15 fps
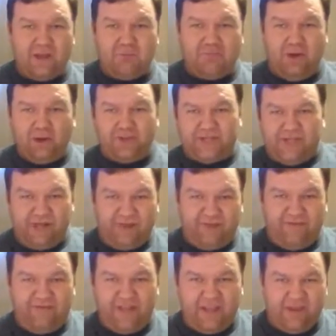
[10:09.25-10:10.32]
post a little
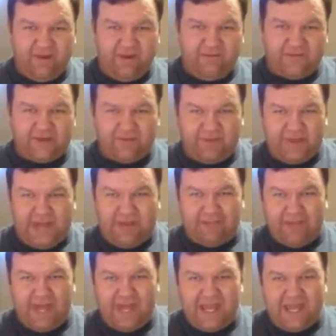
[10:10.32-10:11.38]
video of something I
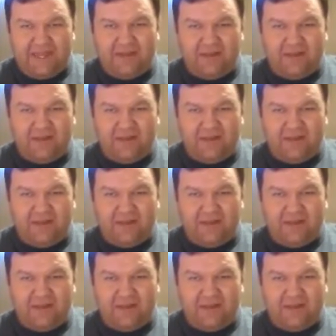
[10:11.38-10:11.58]
made,